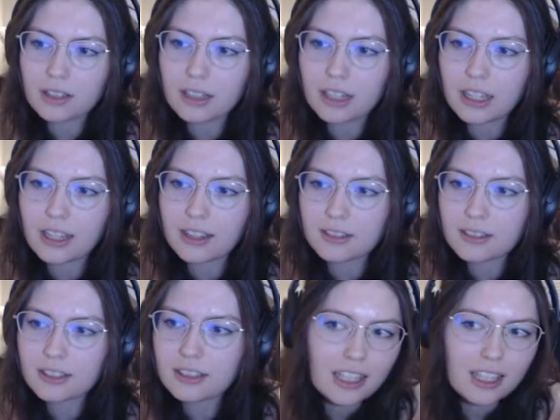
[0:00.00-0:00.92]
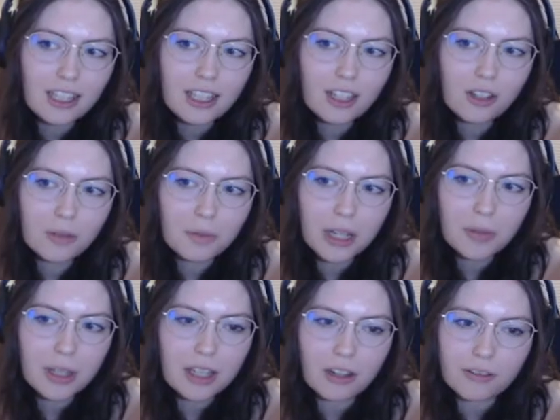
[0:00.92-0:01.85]
and he could
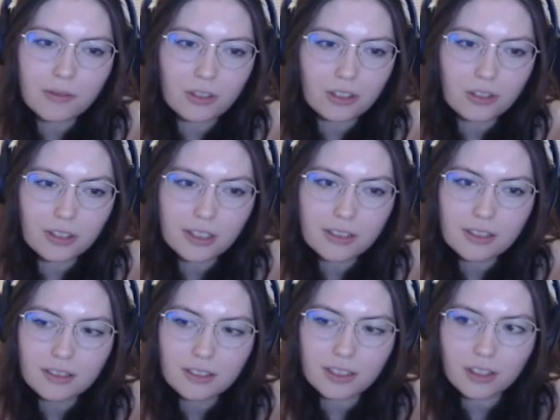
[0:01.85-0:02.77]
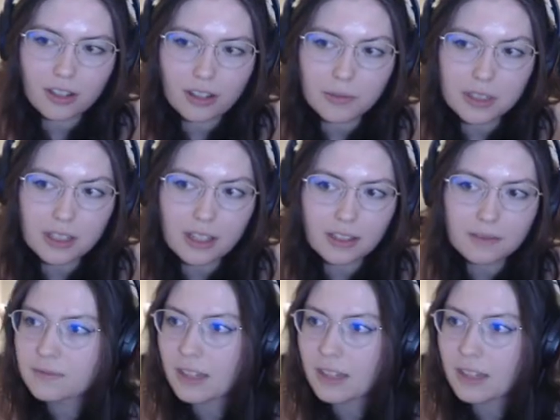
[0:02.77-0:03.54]
maybe get a fortress, is all I'm saying.